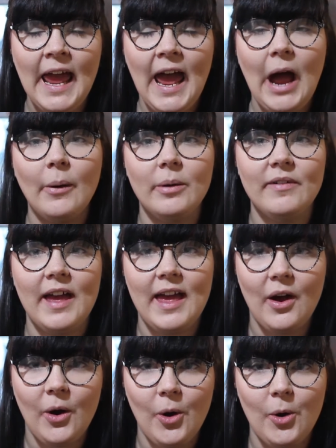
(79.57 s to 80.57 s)
However,
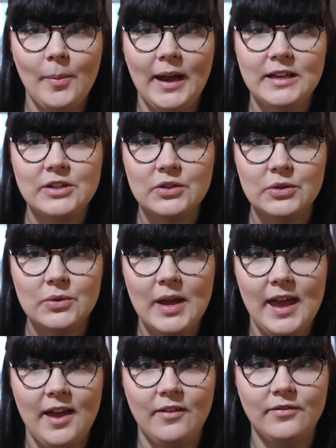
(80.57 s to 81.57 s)
at home I do
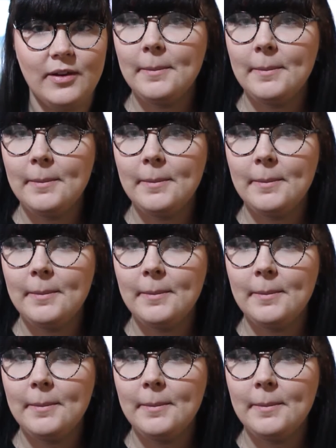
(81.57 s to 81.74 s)
have